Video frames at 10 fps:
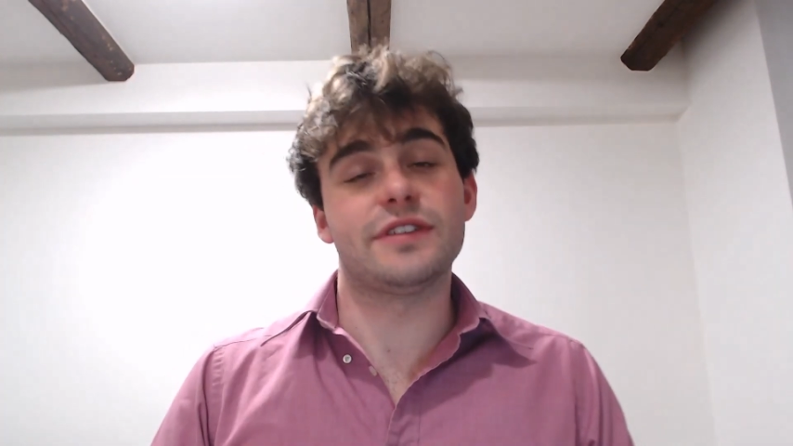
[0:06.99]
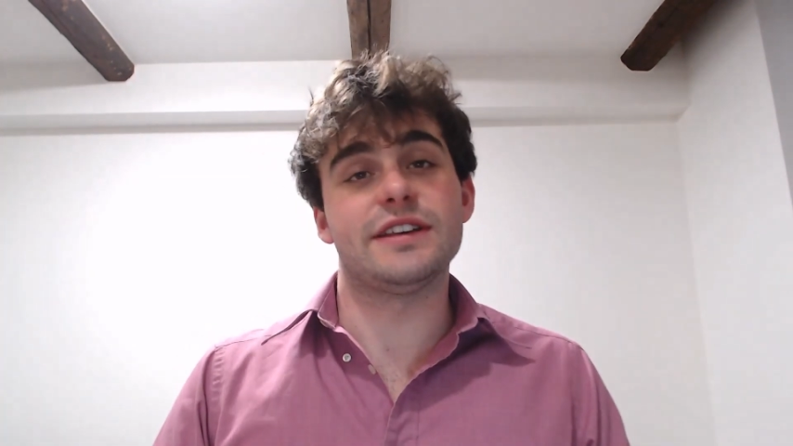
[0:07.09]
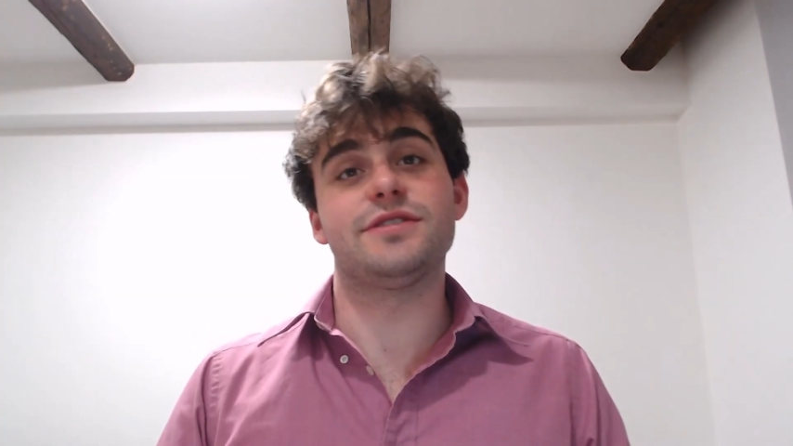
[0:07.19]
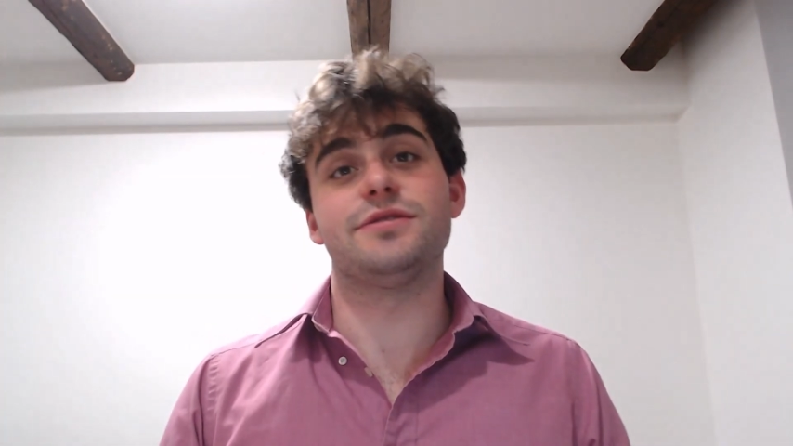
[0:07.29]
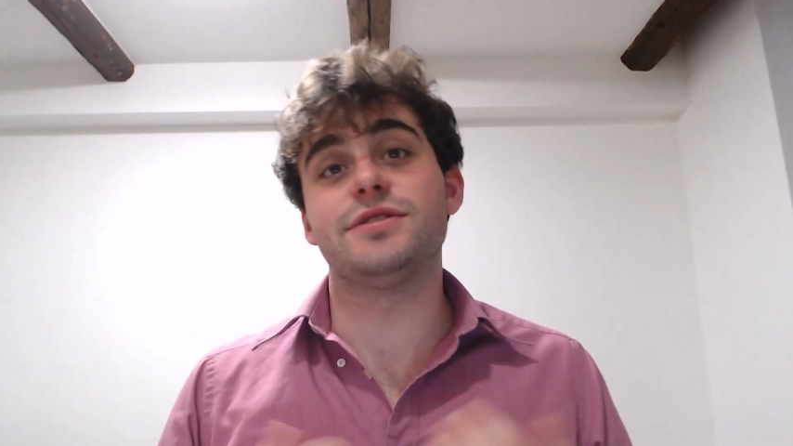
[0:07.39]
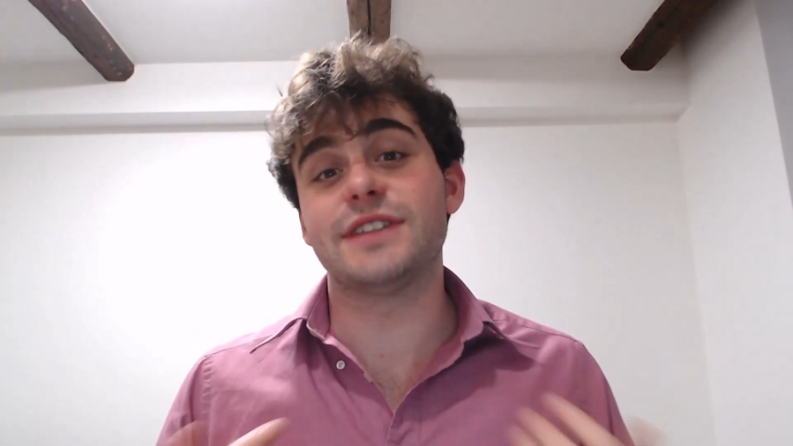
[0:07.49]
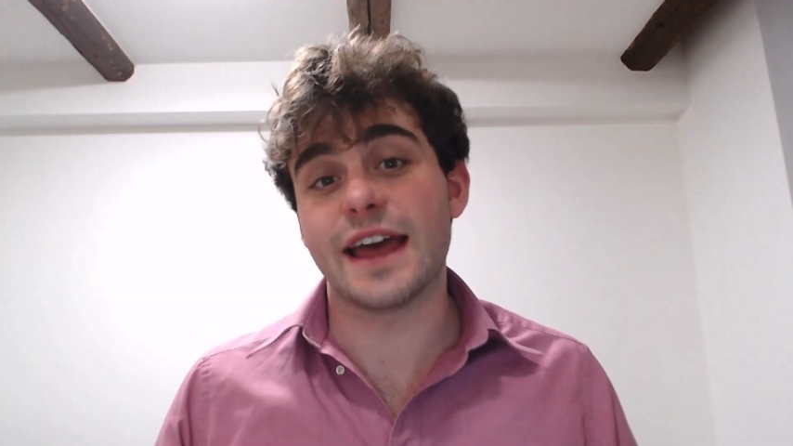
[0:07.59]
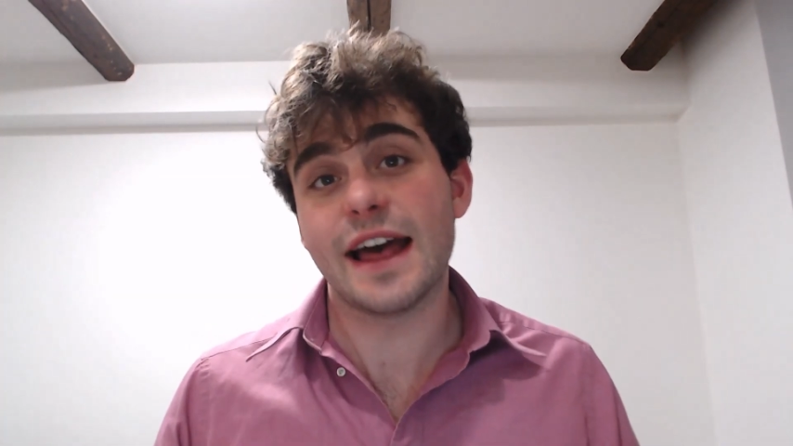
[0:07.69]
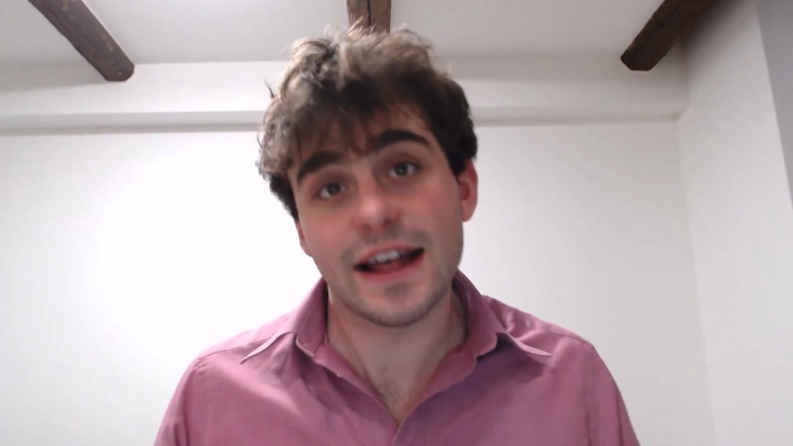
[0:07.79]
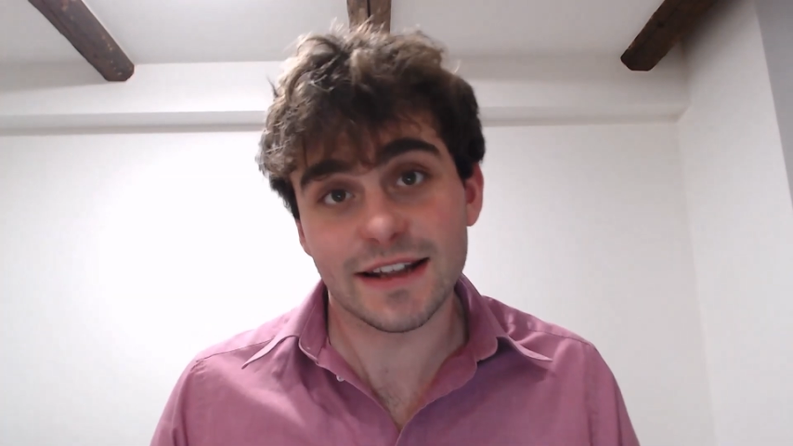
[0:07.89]
these to stay
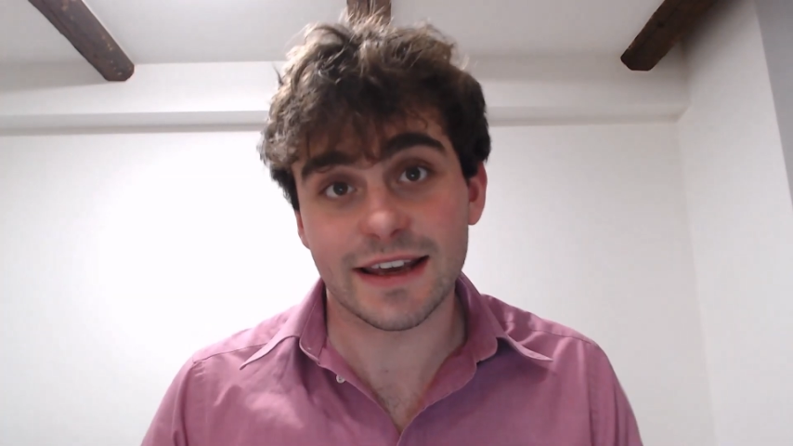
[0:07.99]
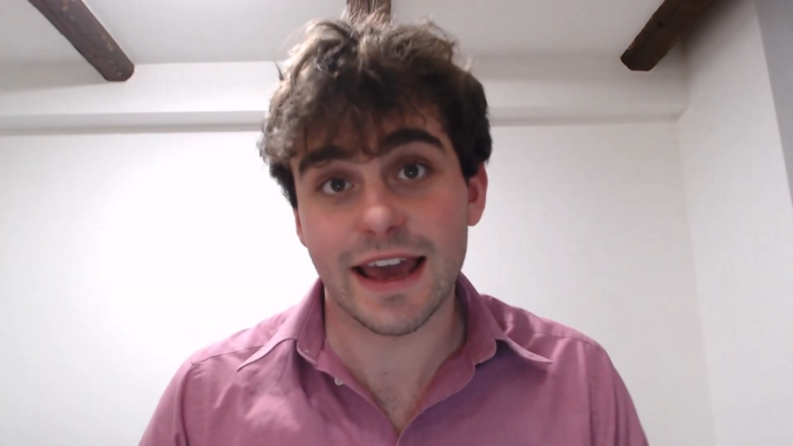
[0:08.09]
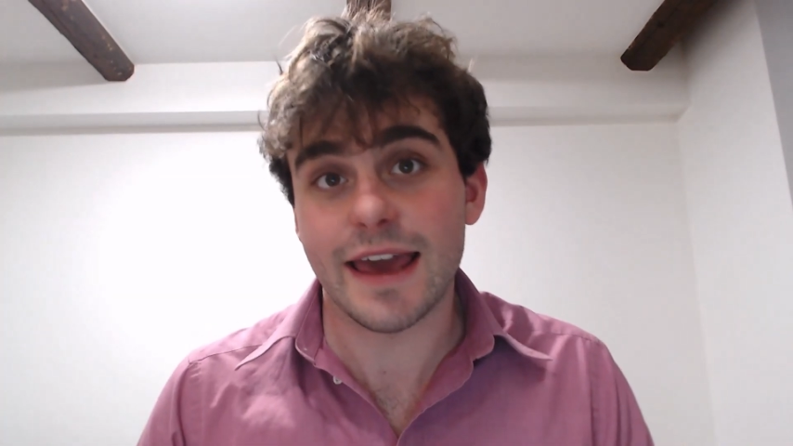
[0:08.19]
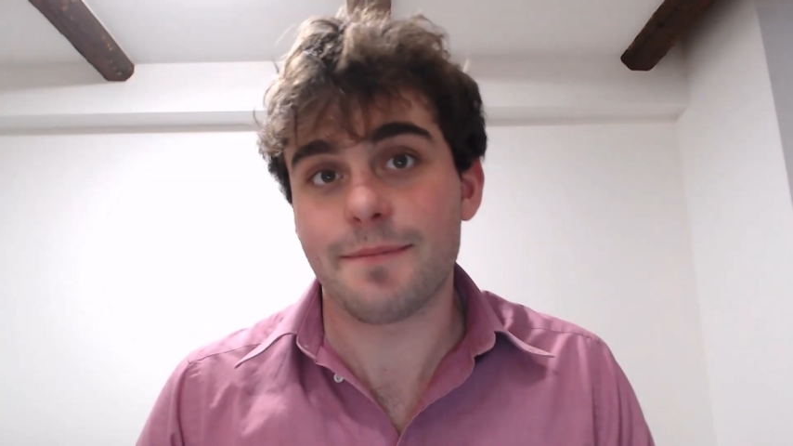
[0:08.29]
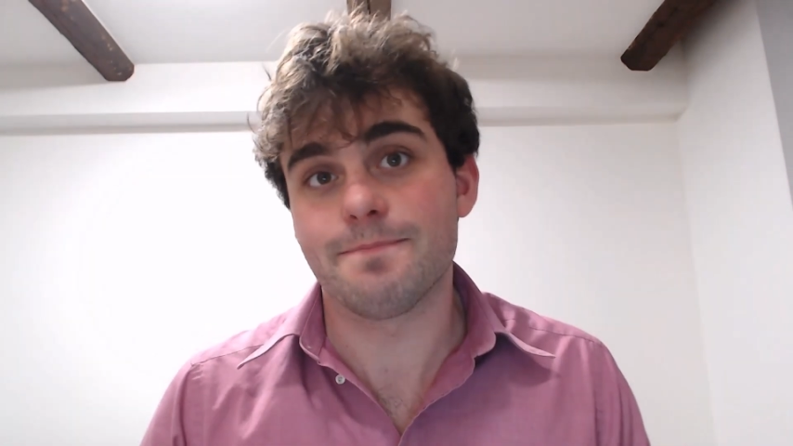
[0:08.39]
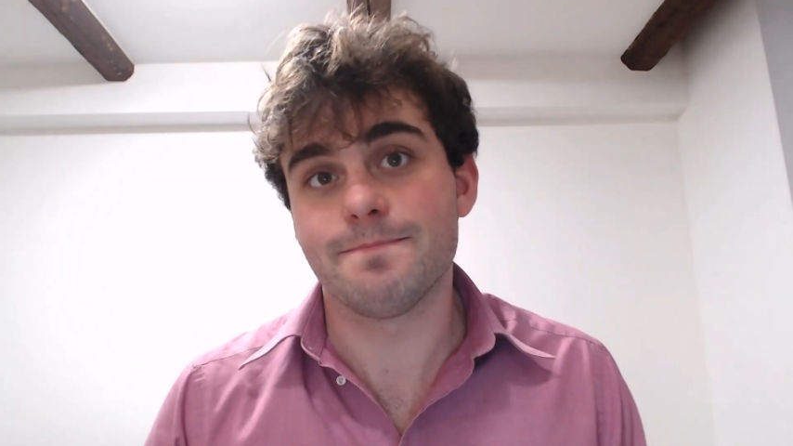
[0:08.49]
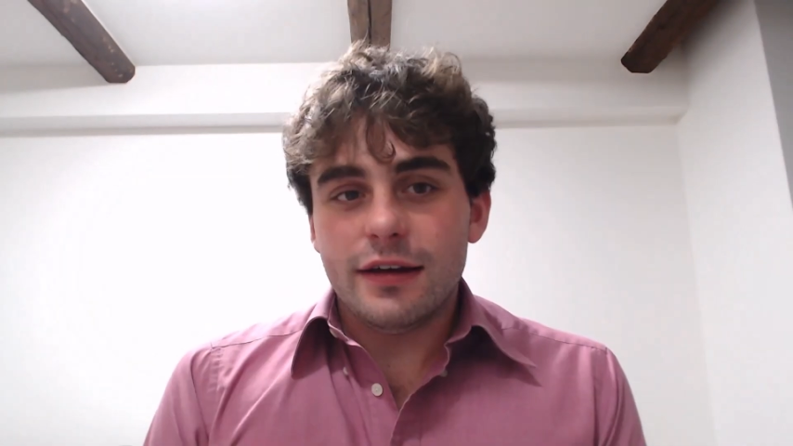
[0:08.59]
ahead of the game.